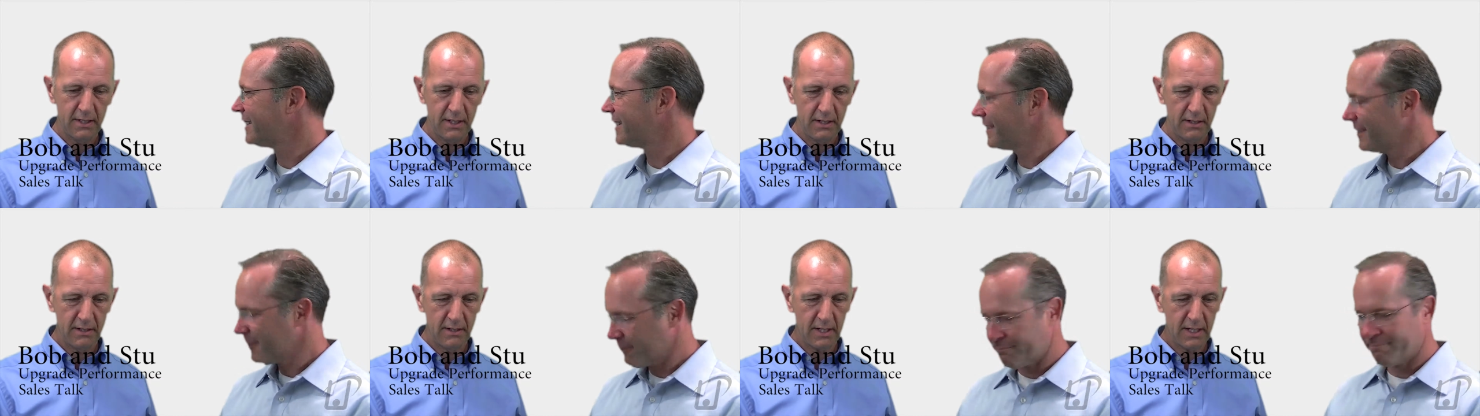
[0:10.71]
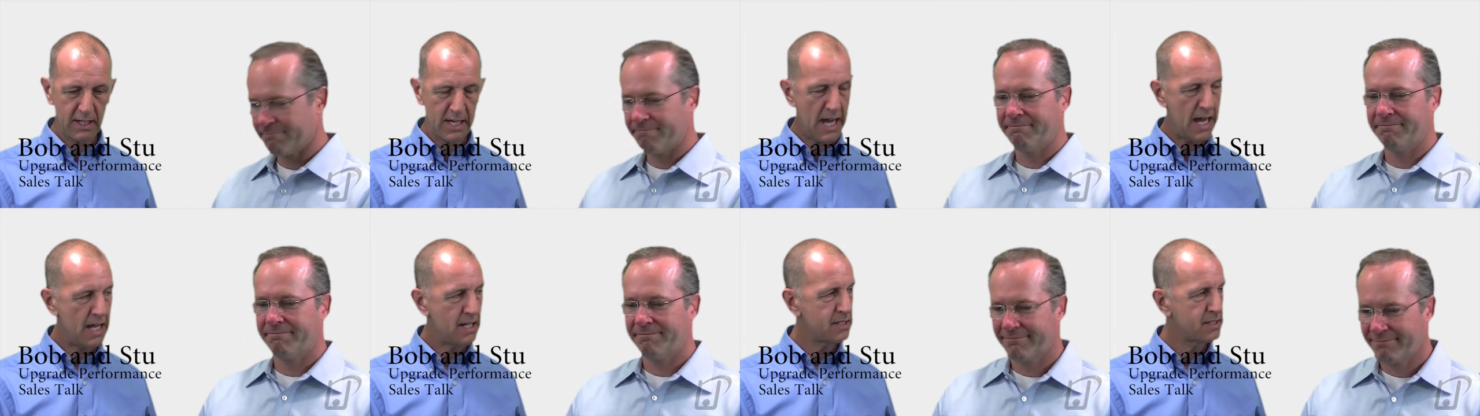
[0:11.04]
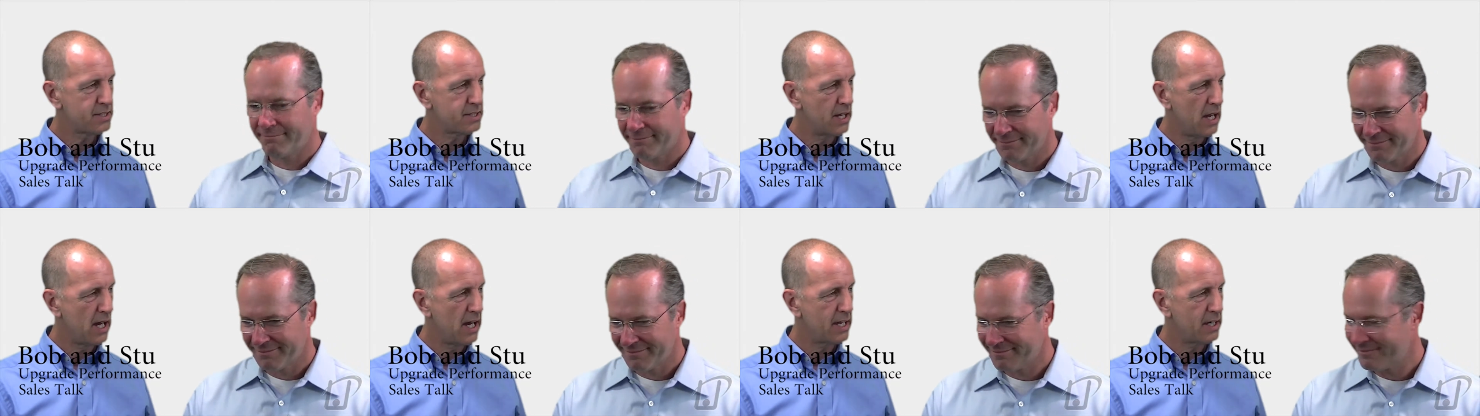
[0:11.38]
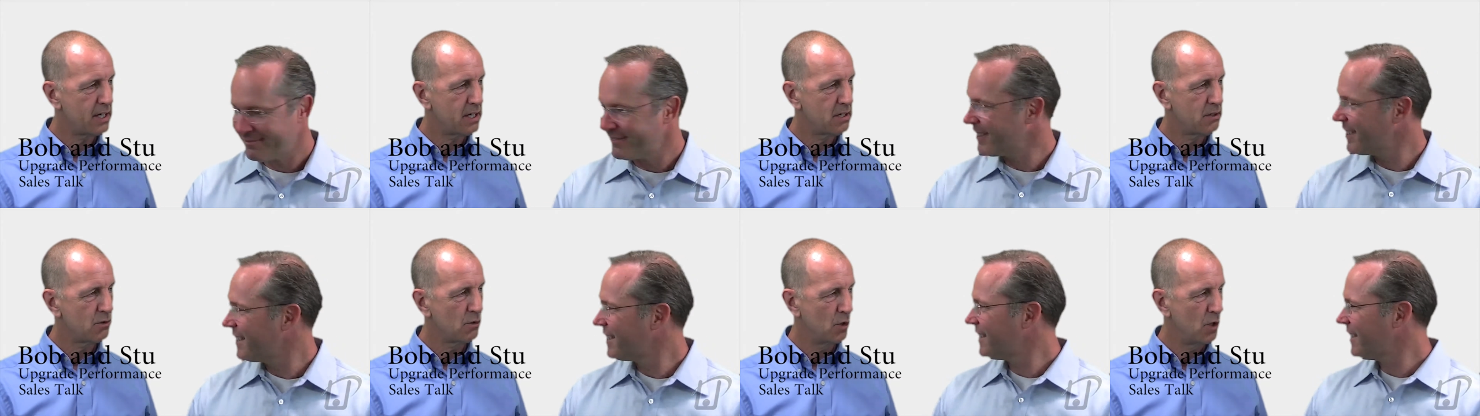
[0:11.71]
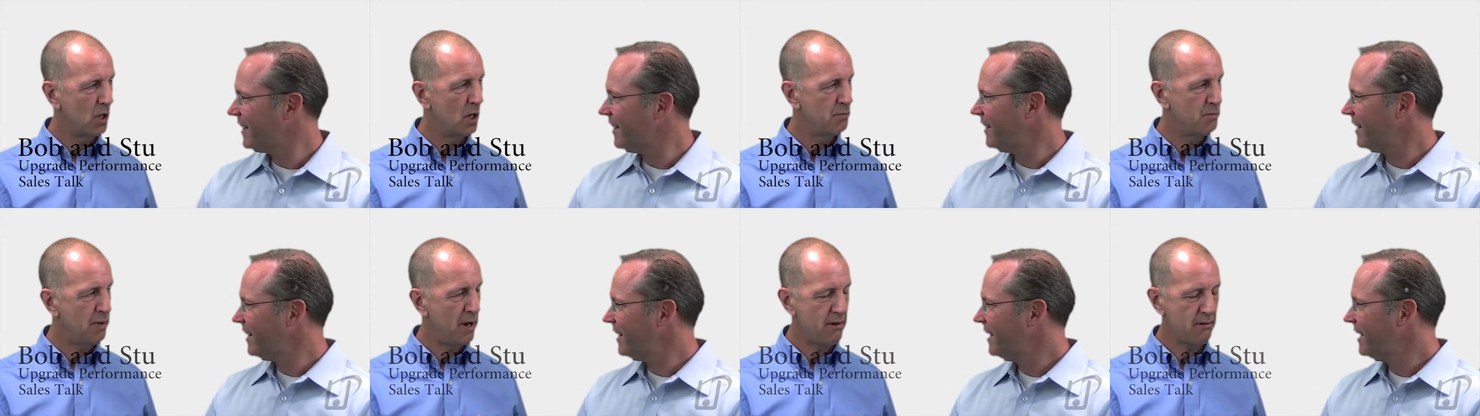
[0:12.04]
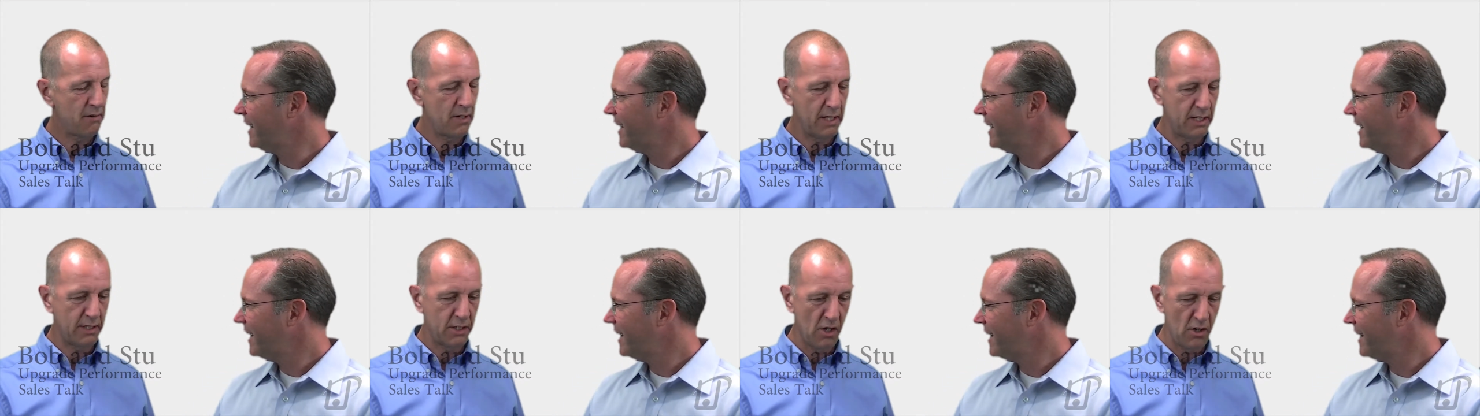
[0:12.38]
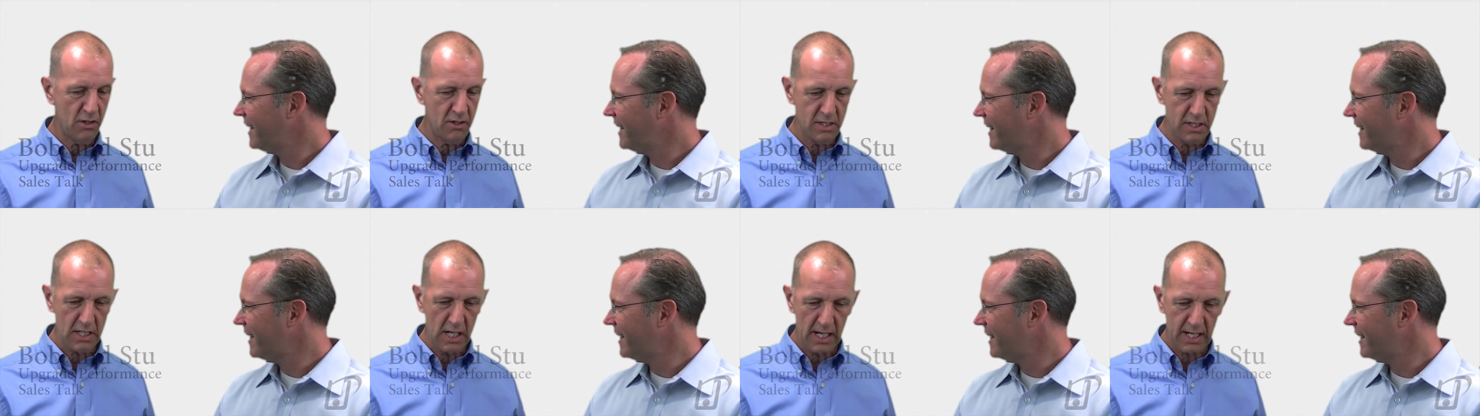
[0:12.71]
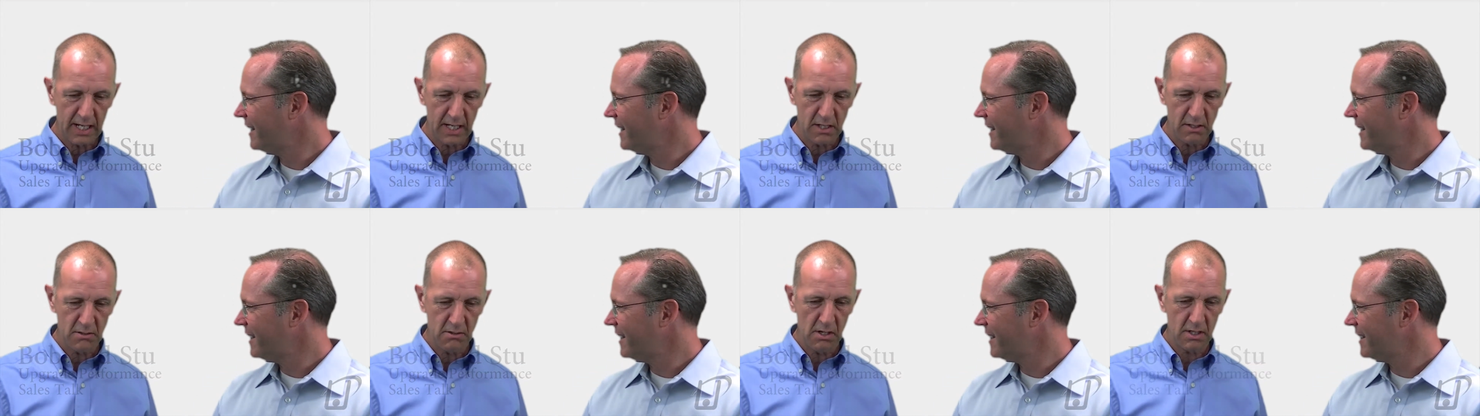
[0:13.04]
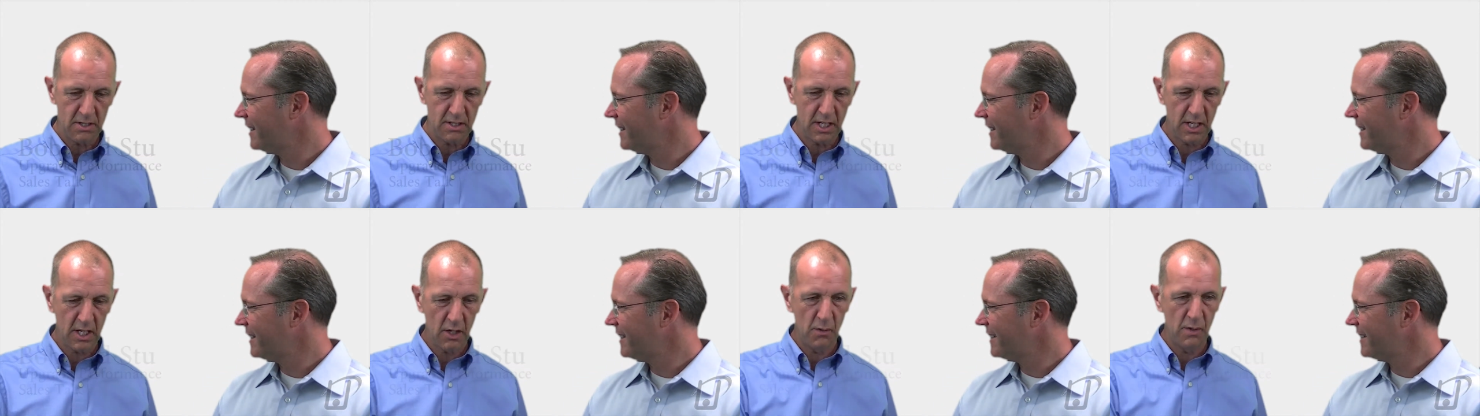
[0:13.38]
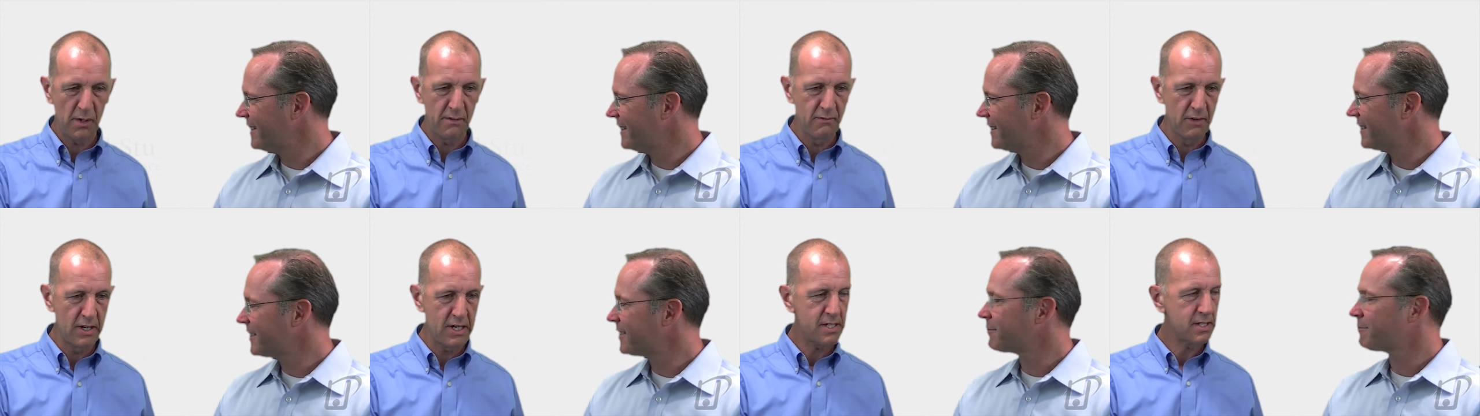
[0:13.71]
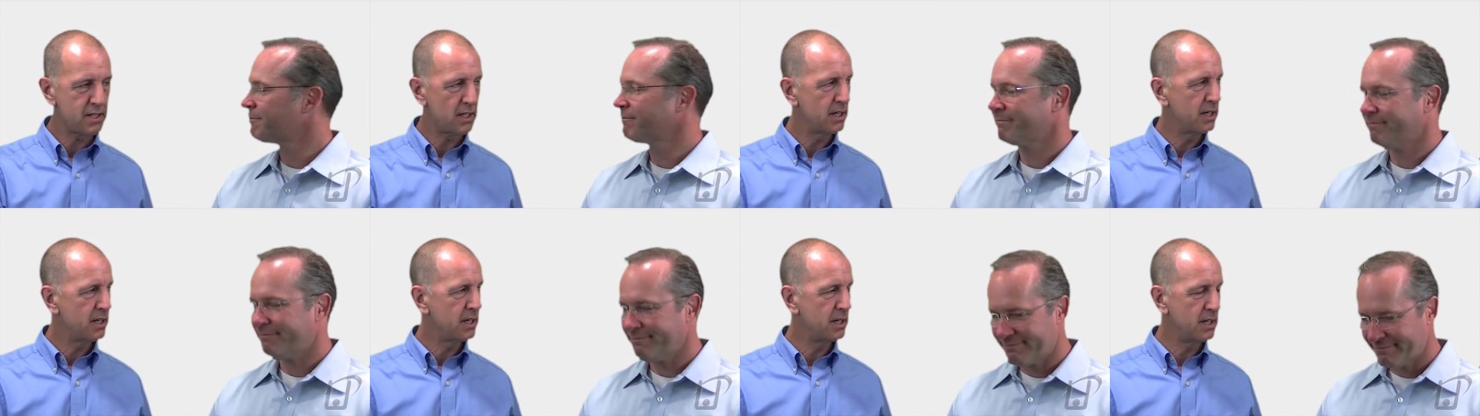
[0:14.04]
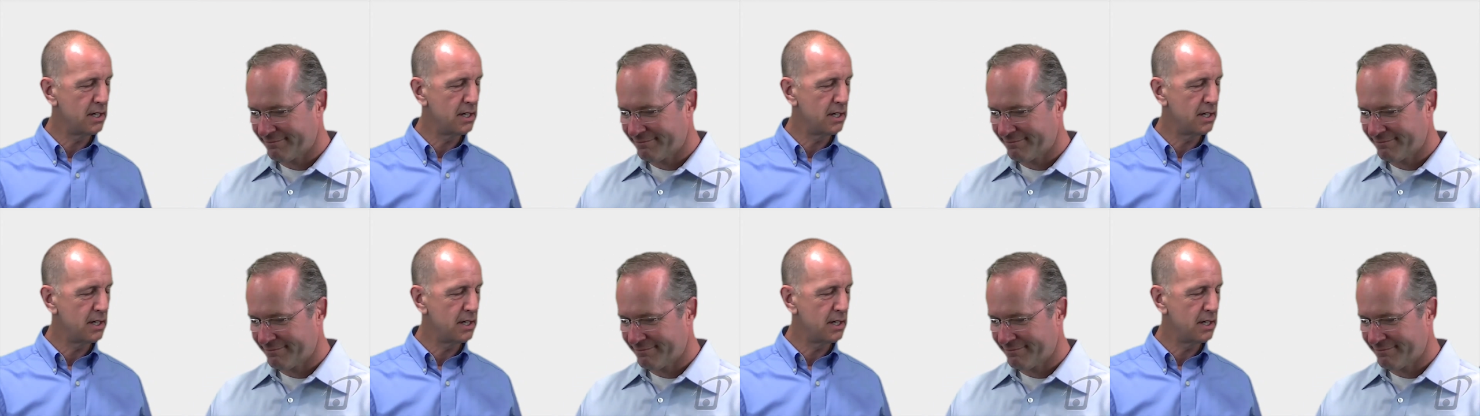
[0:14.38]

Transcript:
Speaker 1: the, the mm -hmm. cats like. Apparently dogs like it as well. Because I got one recently